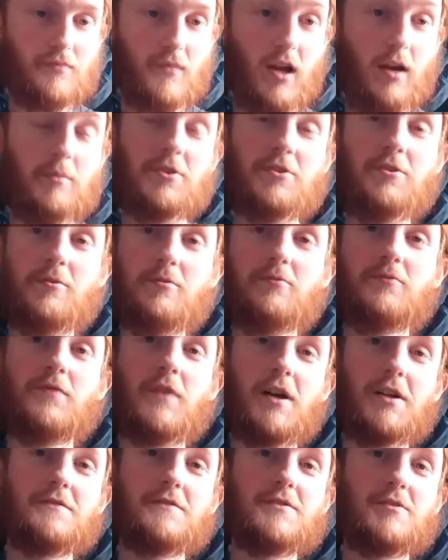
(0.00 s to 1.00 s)
I'm a huge
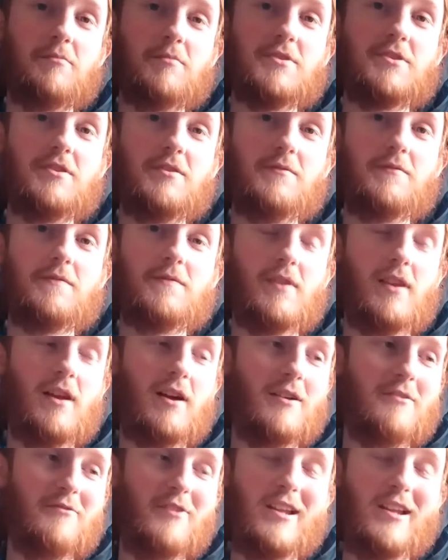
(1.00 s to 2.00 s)
fan of some stuff.
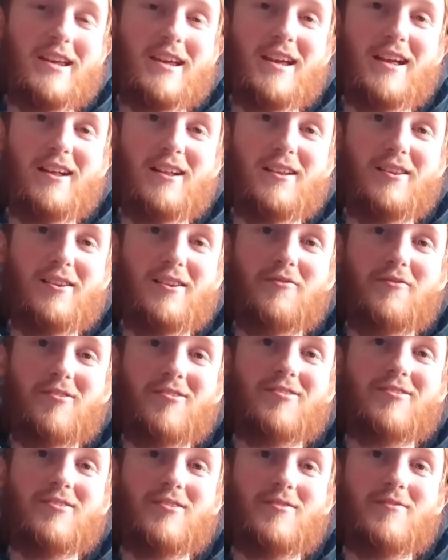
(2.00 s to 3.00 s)
I really hate a lot of
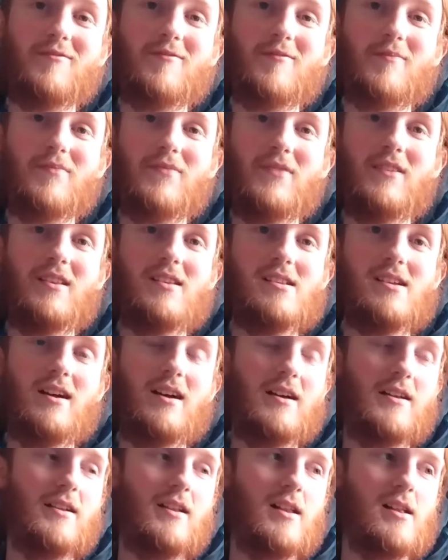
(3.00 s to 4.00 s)
other stuff.
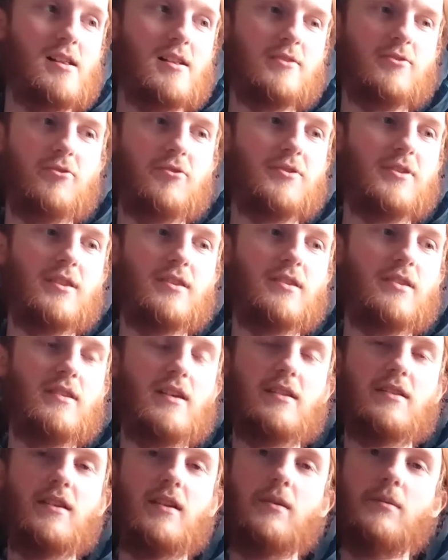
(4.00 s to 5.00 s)
I don't think the
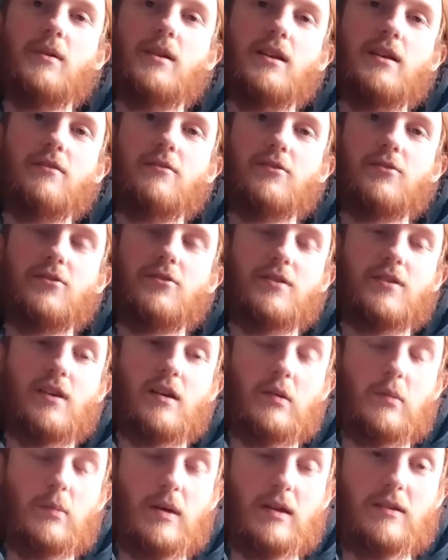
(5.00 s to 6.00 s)
set's anywhere near as good
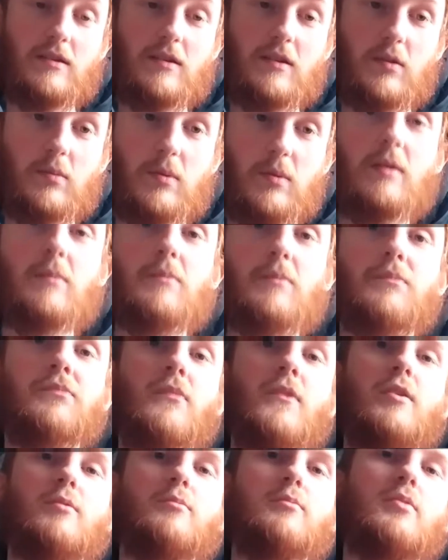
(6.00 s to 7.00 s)
as I expected it to be.
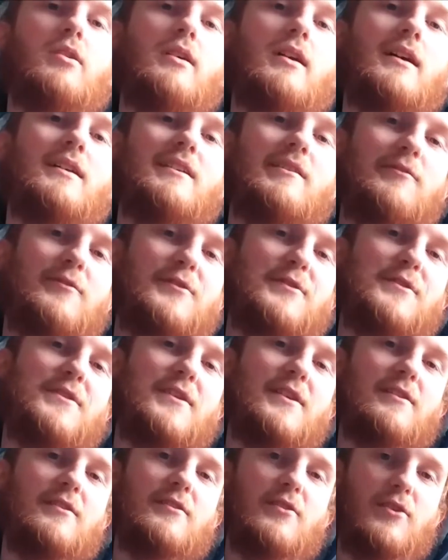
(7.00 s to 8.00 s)
But I definitely
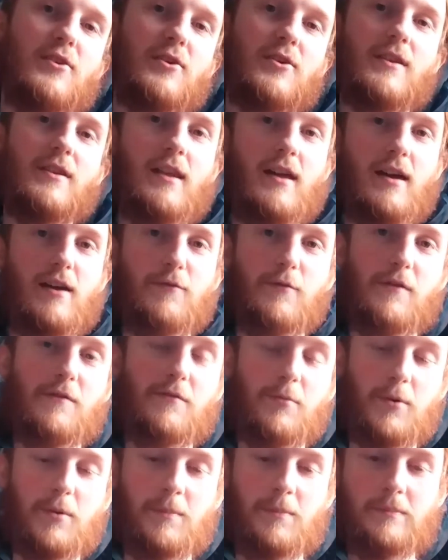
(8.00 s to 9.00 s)
think there's a lot in there for
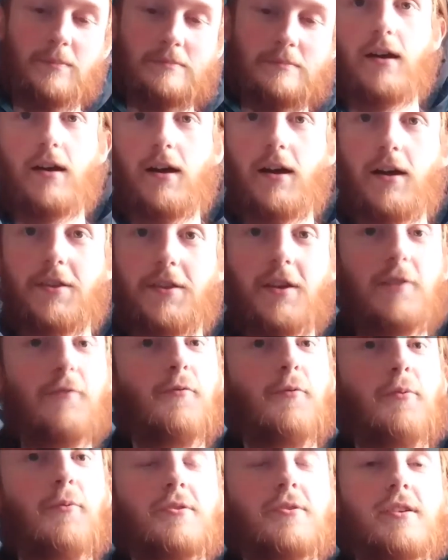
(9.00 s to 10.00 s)
everyone. Thank
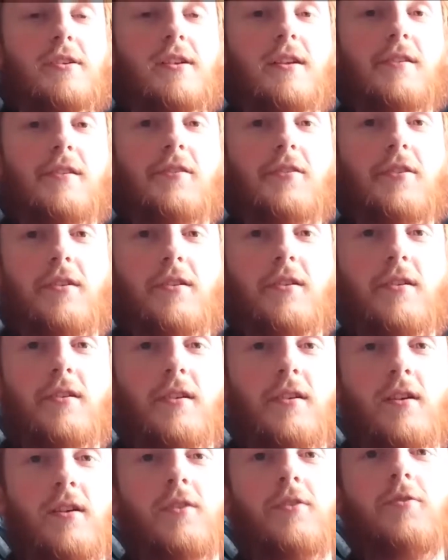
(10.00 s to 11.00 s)
you for watching Clix Corner.
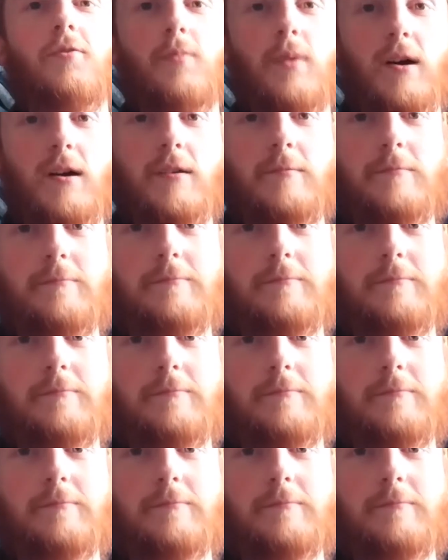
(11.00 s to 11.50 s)
Goodbye.